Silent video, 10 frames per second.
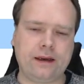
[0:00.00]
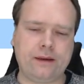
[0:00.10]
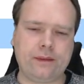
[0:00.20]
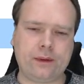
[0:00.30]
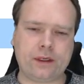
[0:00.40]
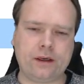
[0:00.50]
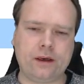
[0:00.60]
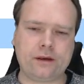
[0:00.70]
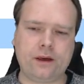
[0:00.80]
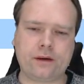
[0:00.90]
what the
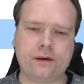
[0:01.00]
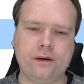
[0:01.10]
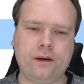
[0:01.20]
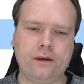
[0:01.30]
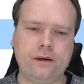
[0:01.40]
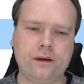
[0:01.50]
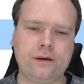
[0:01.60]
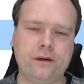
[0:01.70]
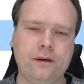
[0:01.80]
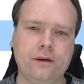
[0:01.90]
log
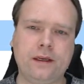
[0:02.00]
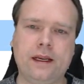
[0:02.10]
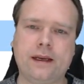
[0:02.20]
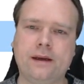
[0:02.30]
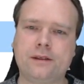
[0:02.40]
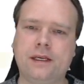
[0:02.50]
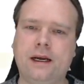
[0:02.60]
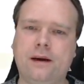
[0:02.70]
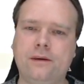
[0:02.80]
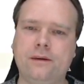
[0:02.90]
looked like, and also
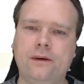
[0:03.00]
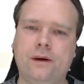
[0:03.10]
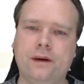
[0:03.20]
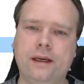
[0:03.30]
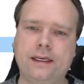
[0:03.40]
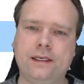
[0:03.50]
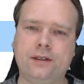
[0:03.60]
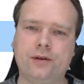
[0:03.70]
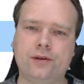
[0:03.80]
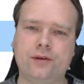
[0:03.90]
how long it actually
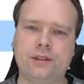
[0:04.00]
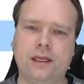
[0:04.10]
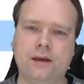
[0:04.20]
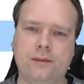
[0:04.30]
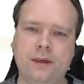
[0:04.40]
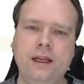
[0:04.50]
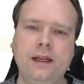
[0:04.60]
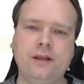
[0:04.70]
took to start up.